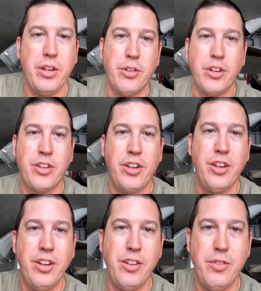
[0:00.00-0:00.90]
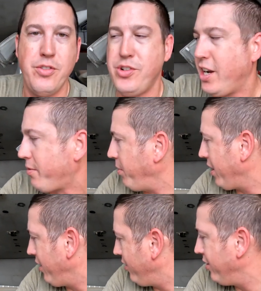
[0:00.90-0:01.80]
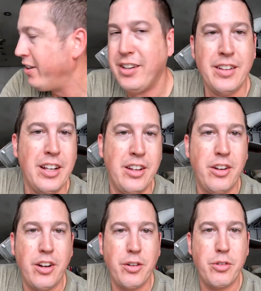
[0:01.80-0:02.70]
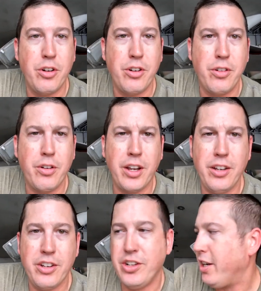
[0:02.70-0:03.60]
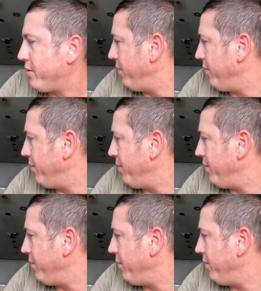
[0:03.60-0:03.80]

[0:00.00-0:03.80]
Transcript: notice Jack back here. We're getting the jacks